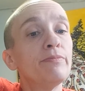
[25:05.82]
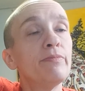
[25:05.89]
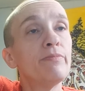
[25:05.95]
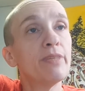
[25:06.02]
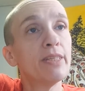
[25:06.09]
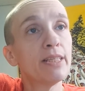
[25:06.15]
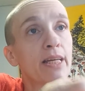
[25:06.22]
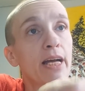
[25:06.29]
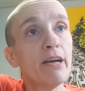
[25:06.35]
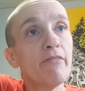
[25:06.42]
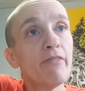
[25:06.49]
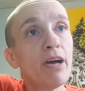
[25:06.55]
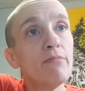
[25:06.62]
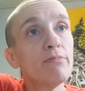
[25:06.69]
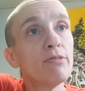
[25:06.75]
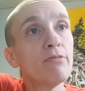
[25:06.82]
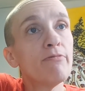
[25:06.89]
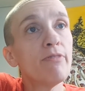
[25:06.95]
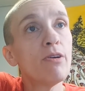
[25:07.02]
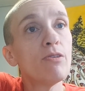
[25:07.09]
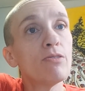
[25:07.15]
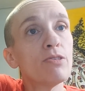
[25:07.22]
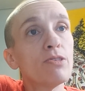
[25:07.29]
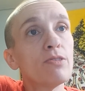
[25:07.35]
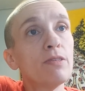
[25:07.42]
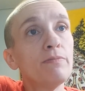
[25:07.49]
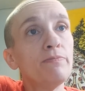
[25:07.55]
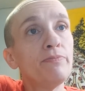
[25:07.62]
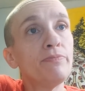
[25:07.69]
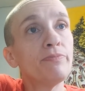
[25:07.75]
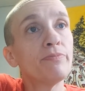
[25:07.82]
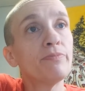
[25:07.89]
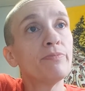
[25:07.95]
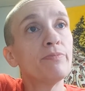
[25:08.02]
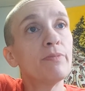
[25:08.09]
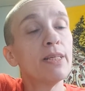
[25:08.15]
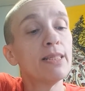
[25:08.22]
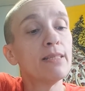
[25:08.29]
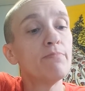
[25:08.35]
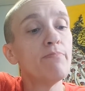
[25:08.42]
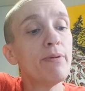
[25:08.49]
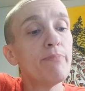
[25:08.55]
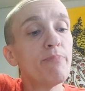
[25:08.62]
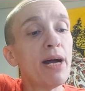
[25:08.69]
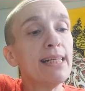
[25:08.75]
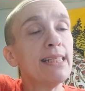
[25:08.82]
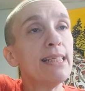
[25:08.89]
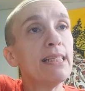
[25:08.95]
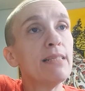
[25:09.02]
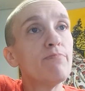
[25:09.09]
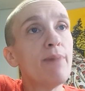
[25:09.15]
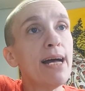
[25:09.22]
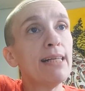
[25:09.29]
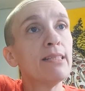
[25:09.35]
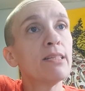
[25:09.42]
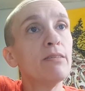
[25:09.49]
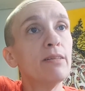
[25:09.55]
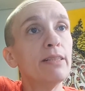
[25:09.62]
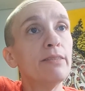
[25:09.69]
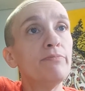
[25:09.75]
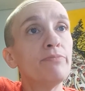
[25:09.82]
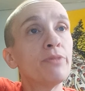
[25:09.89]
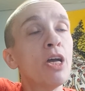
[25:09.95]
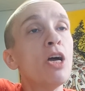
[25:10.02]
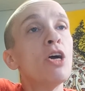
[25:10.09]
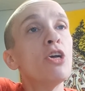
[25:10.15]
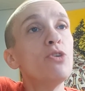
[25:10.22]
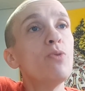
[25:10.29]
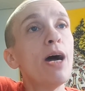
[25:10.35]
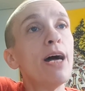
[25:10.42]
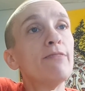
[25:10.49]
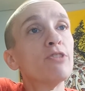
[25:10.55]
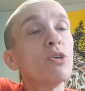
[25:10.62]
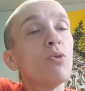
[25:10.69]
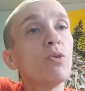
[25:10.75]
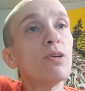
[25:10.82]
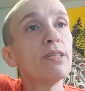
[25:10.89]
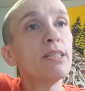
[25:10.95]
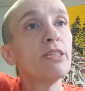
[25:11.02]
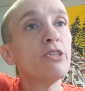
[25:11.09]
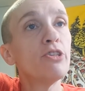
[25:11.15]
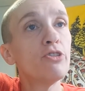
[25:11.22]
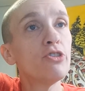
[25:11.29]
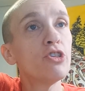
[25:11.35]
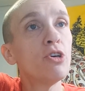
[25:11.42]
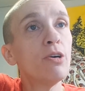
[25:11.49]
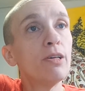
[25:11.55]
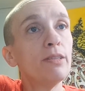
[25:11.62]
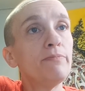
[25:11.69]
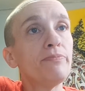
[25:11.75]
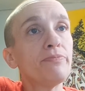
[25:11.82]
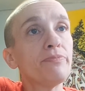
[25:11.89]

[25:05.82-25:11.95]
this King of Cups reversed, this Pisces masculine, you have Taurus in your chart.